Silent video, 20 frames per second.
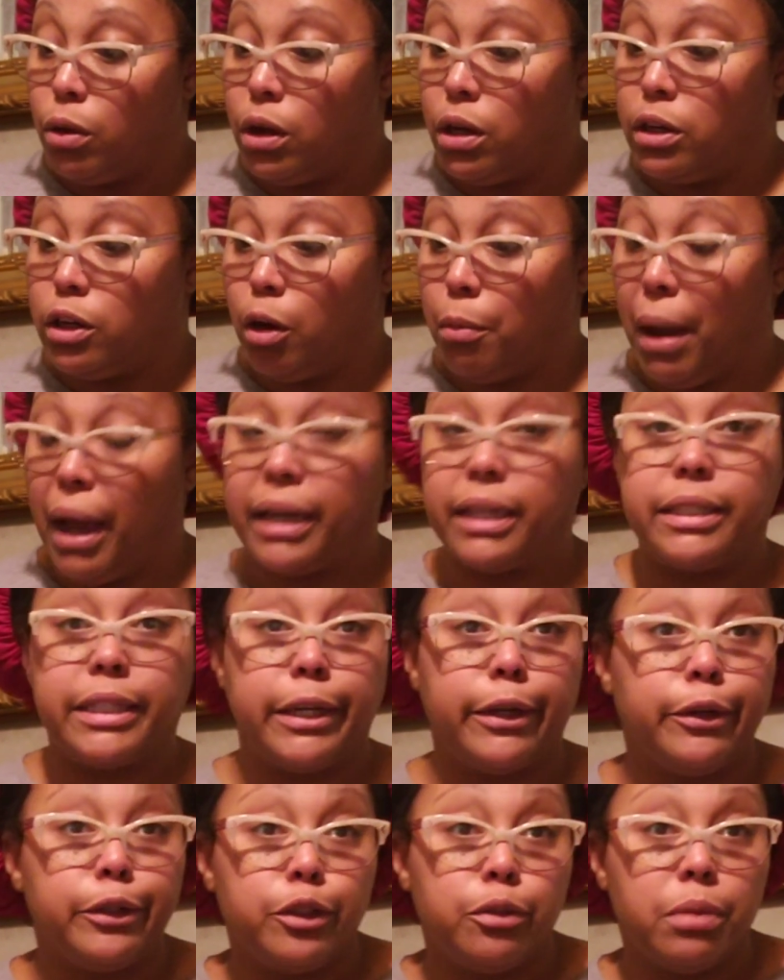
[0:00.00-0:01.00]
could nobody
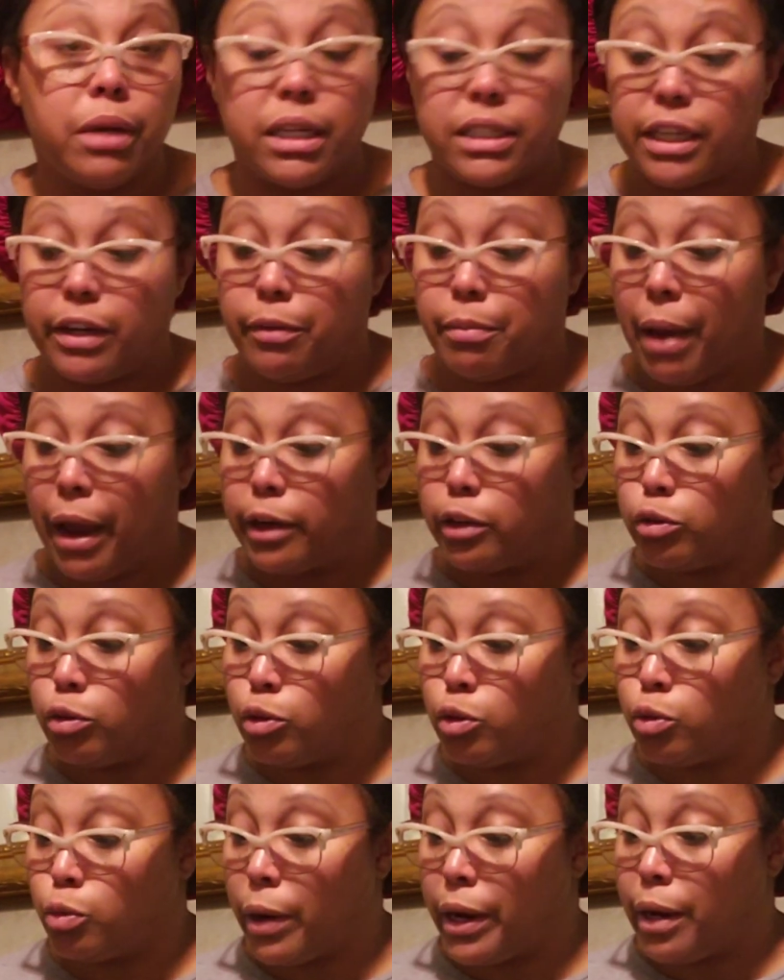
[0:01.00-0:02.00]
tell you, because everybody
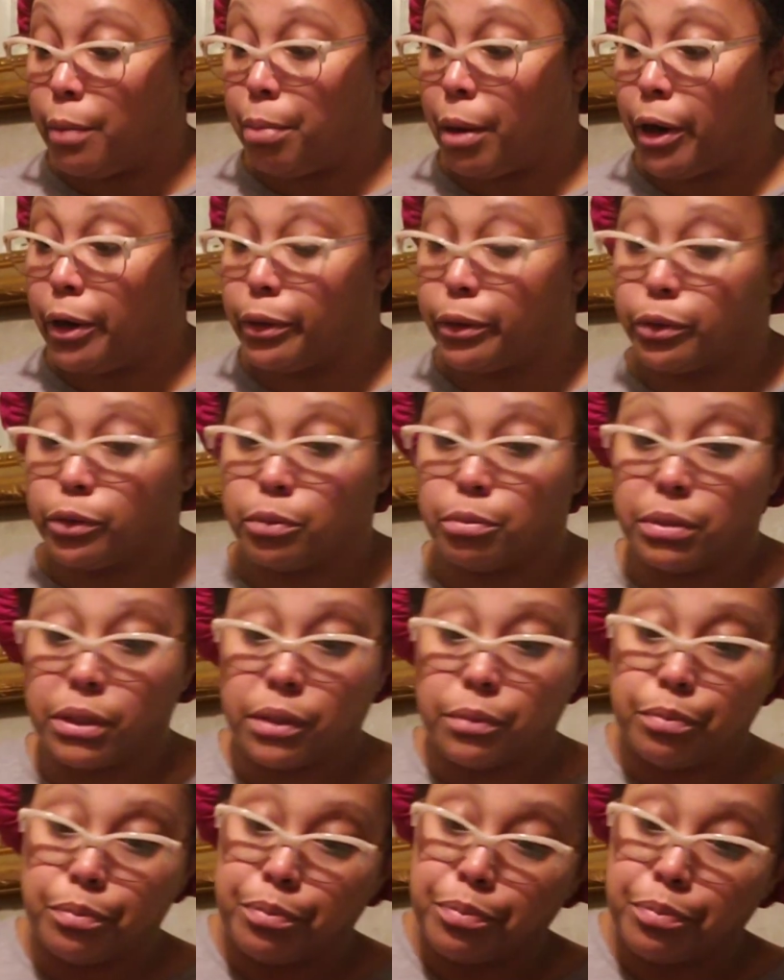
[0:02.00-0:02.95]
was wearing perms.